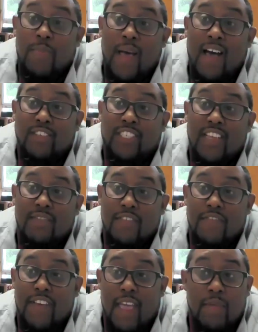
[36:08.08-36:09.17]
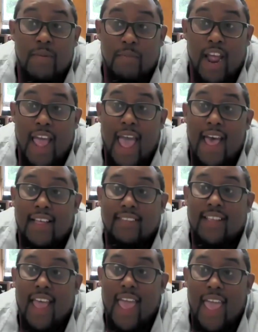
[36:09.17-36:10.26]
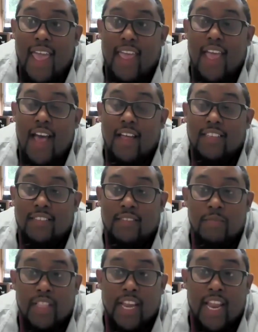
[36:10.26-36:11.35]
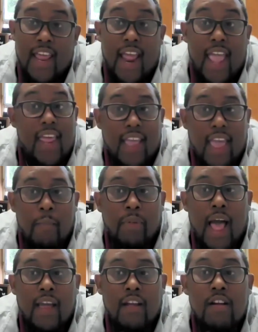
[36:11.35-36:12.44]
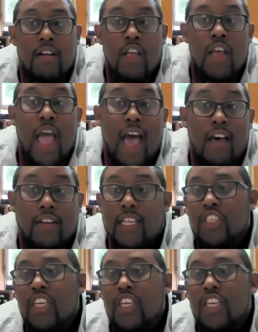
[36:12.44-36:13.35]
what about if a family member has a, disability and a handicap placard? How does